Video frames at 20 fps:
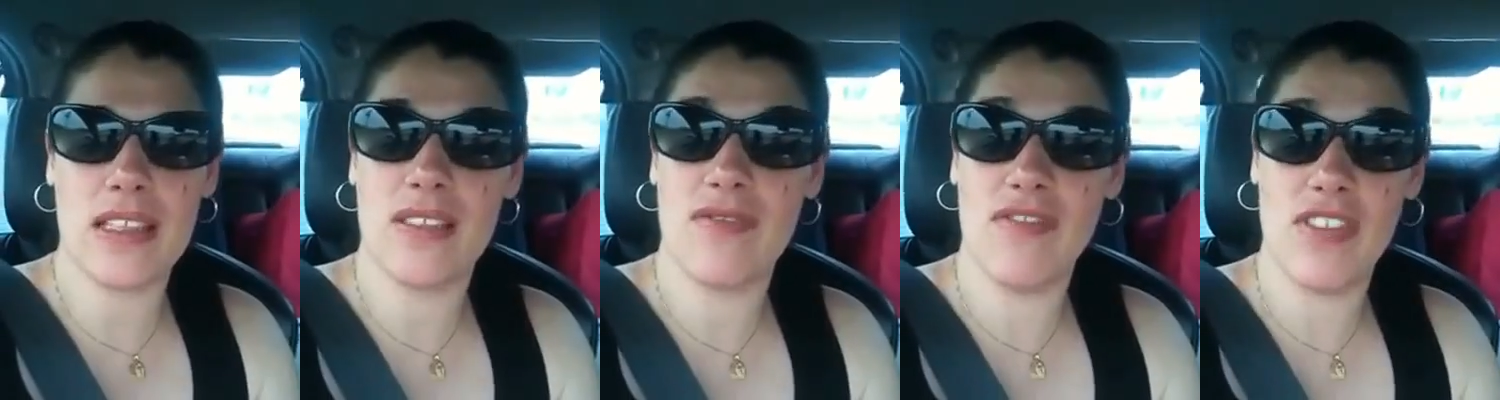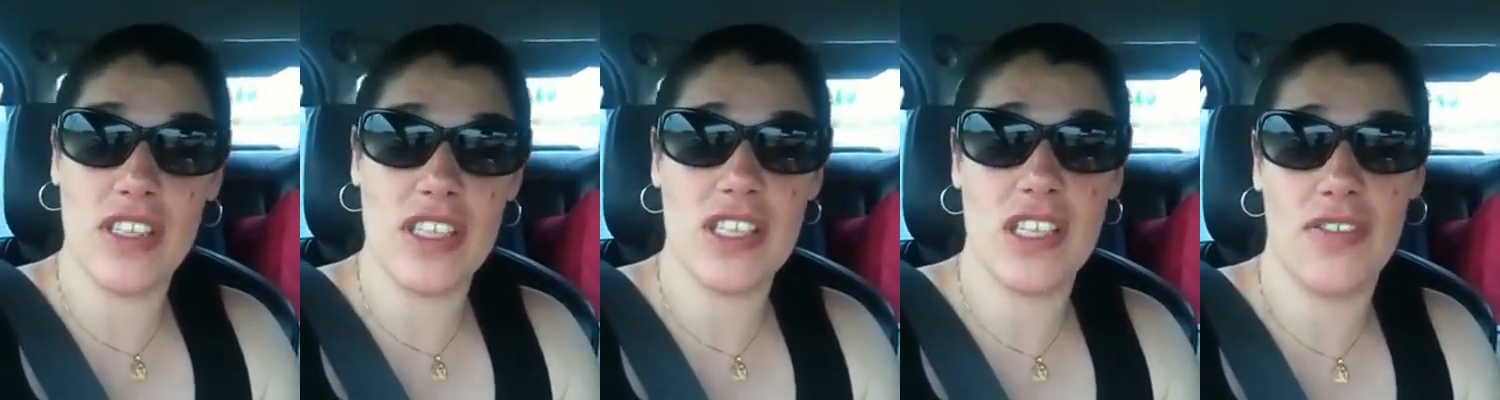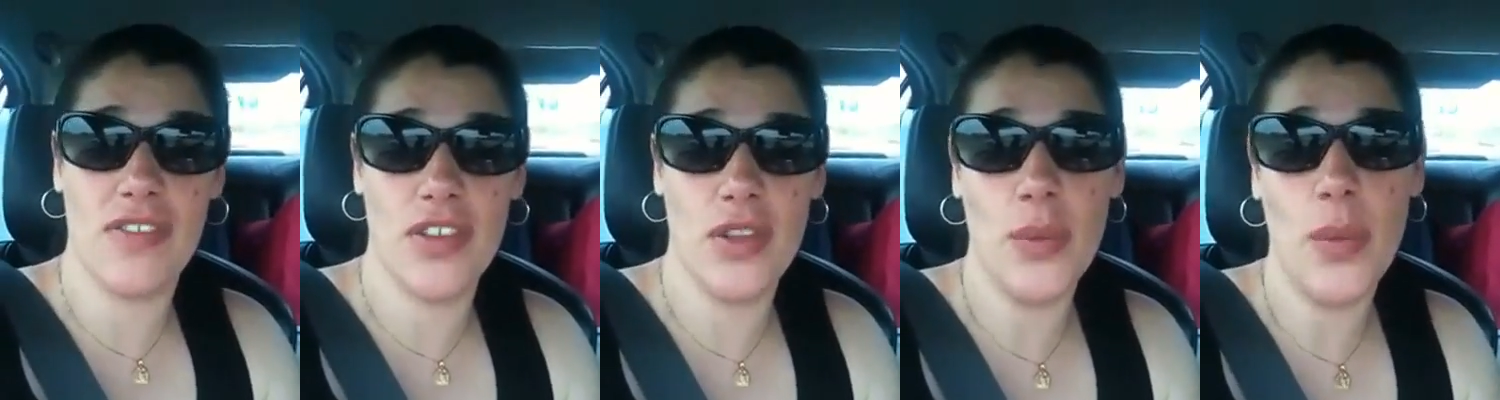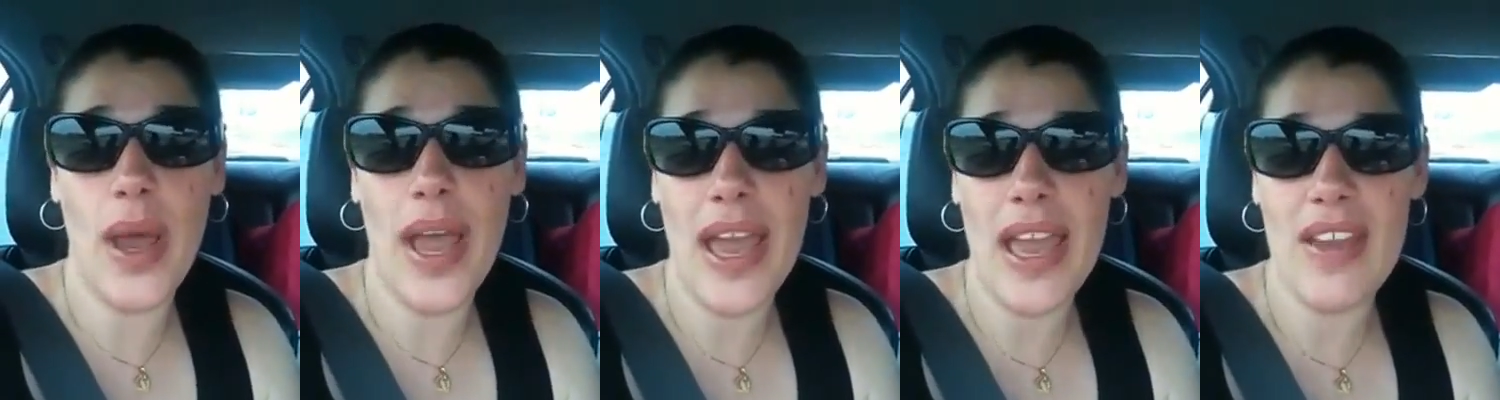some fun stuff on the
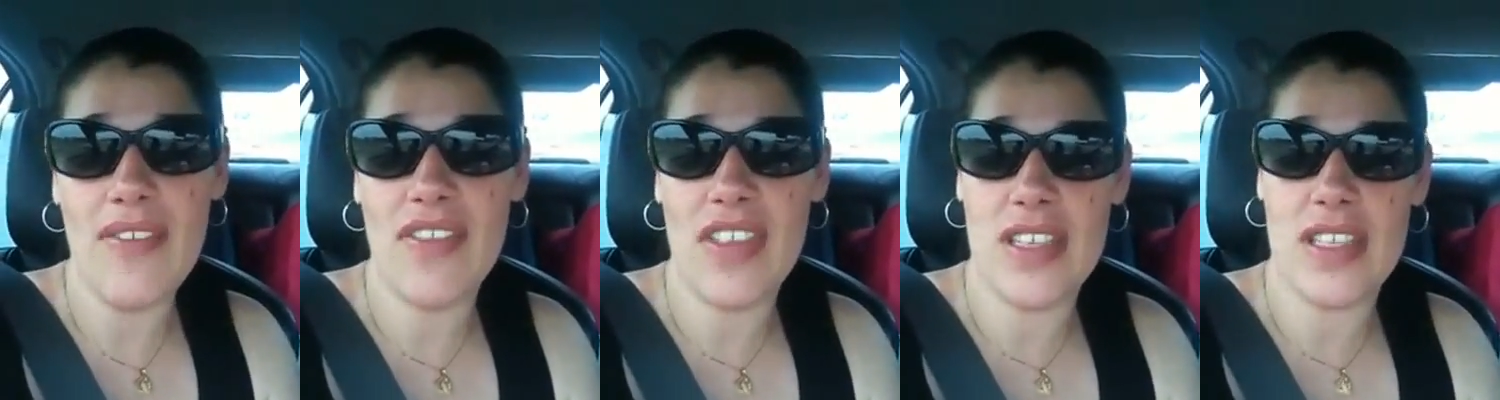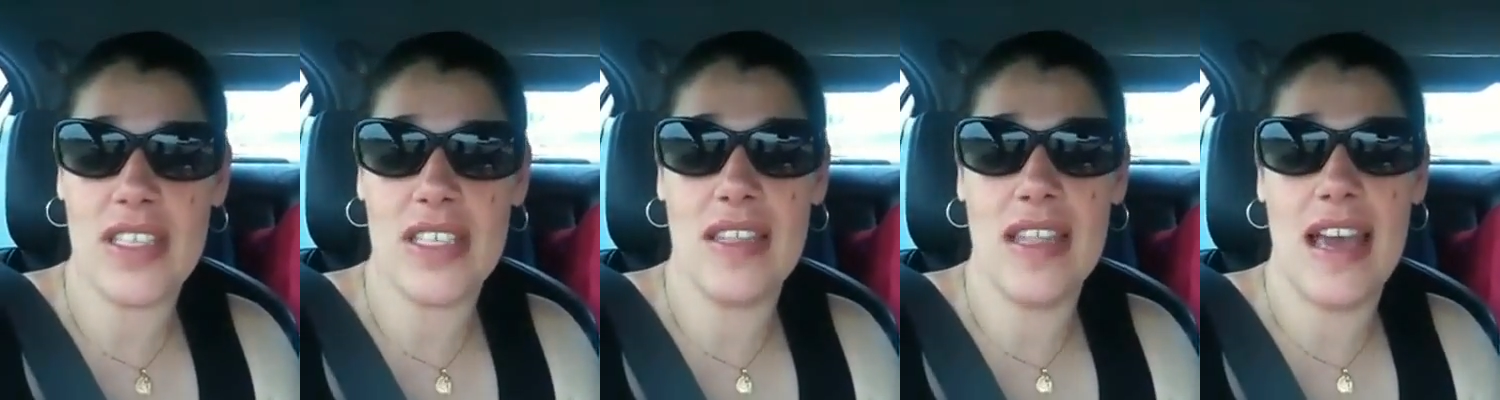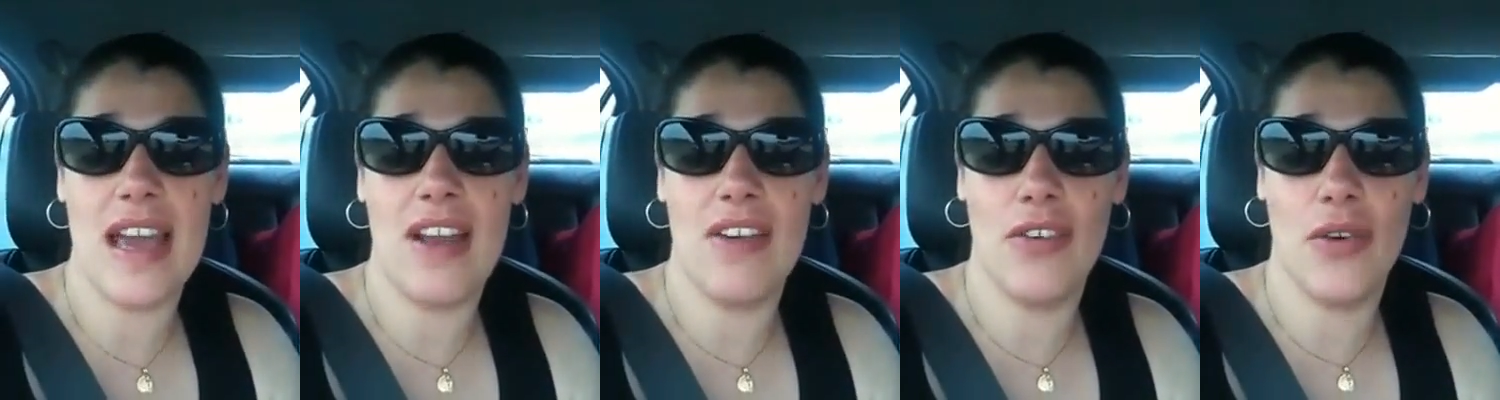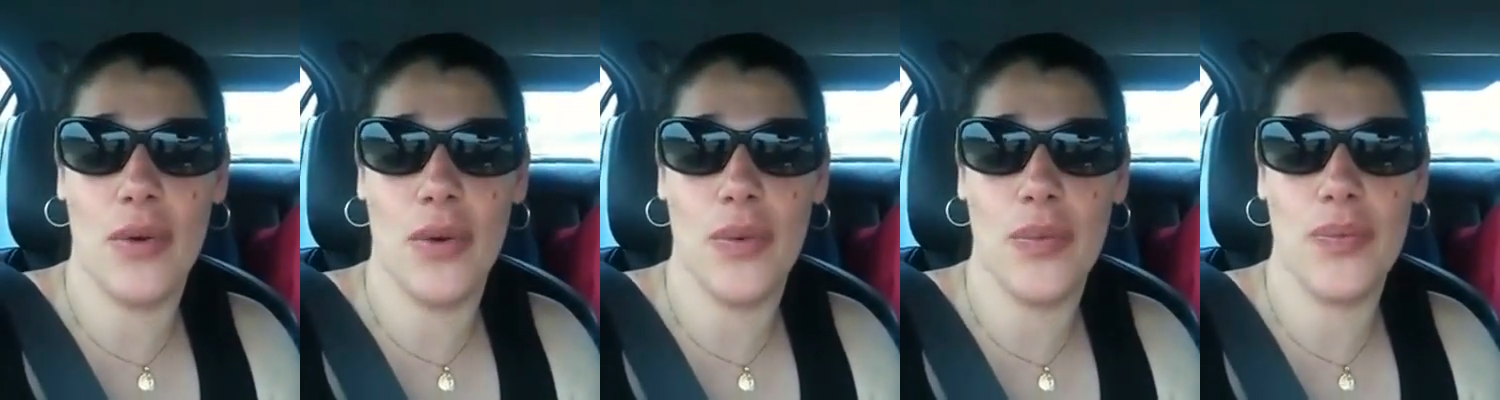way, if there's in there
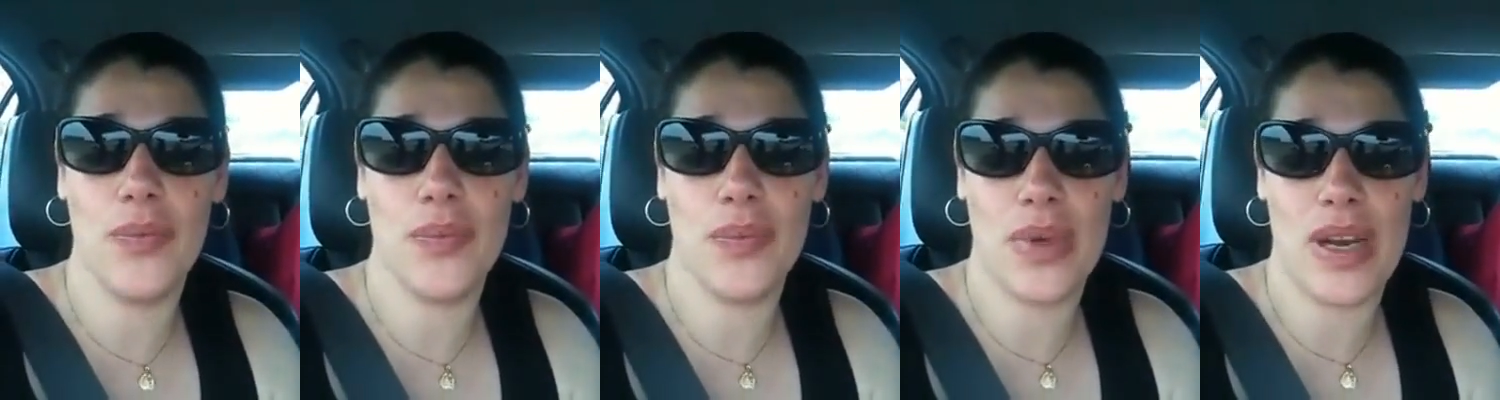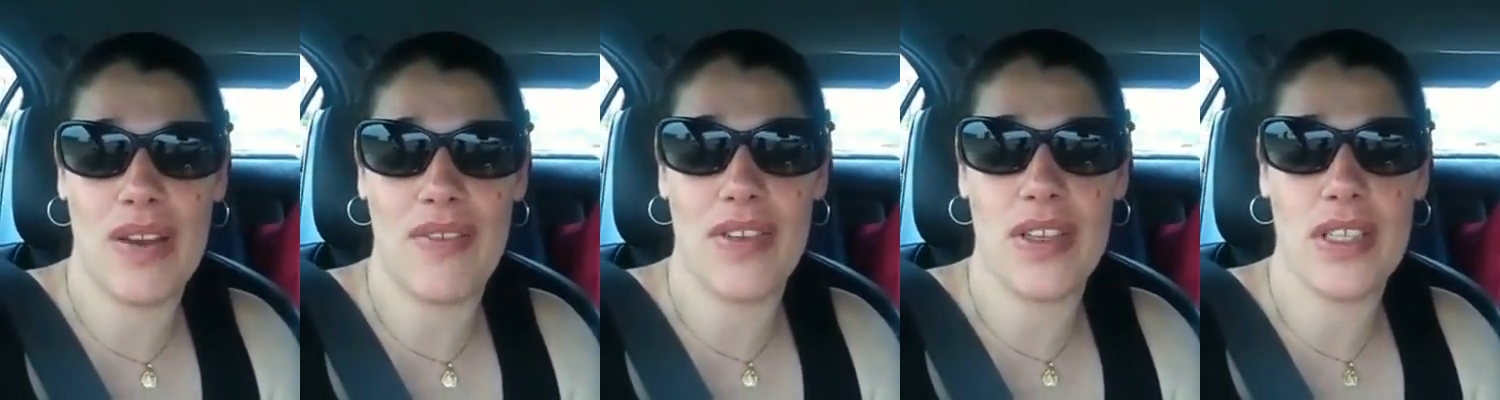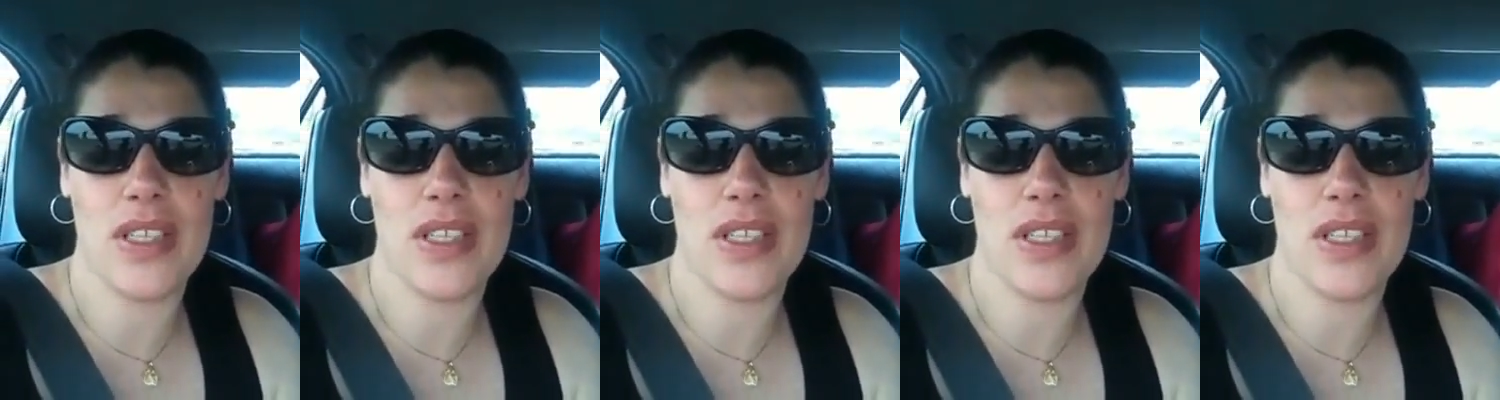or whatever.